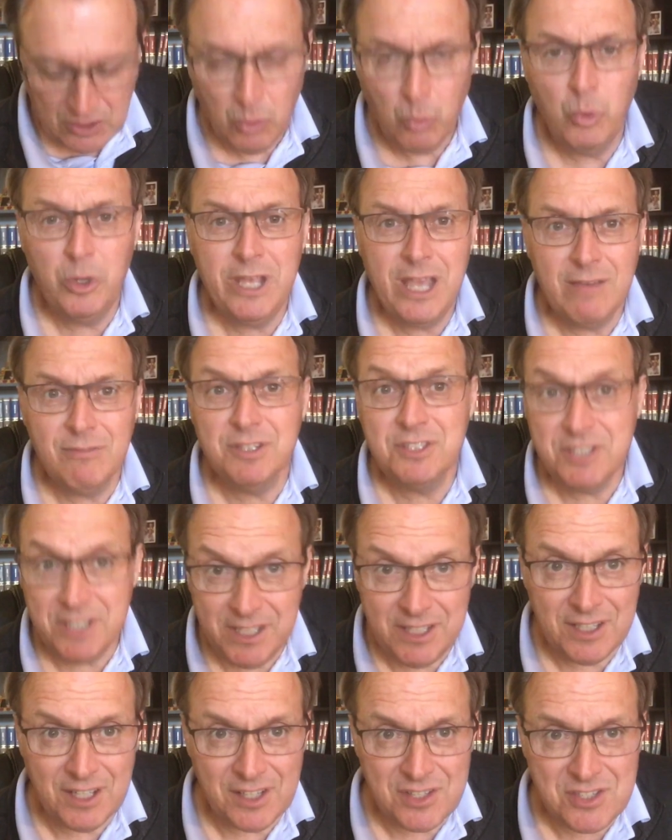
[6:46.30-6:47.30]
We have a
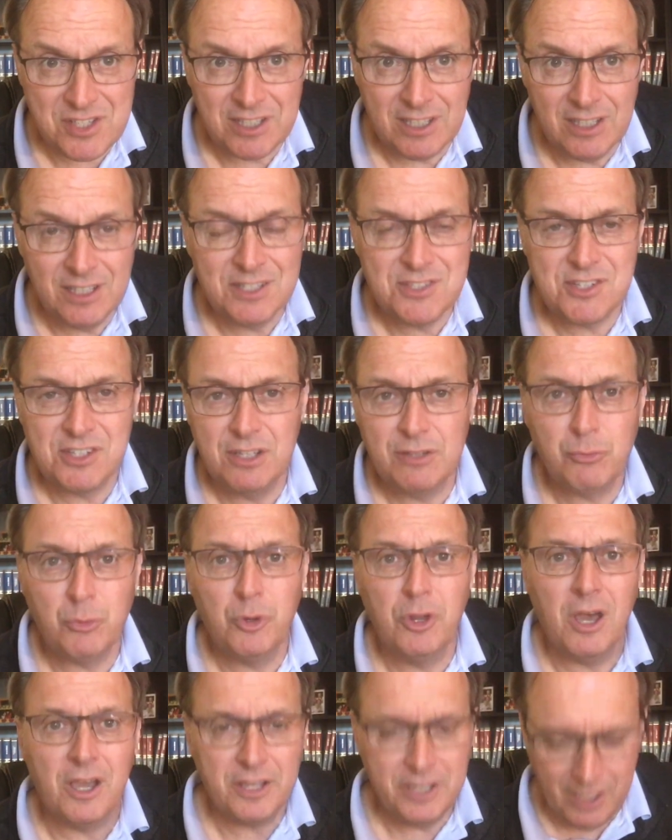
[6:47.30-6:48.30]
tendency, listen, if we're
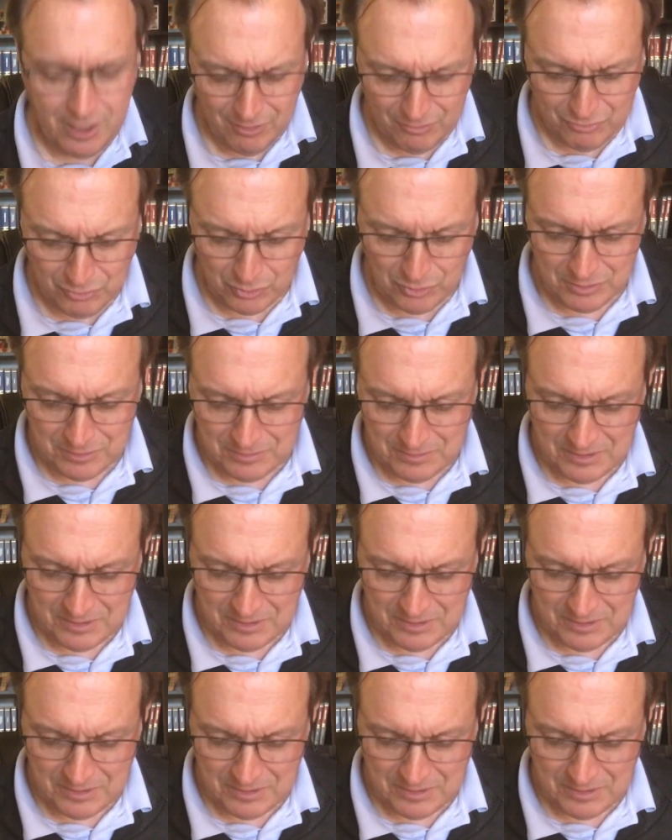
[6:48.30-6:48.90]
not careful,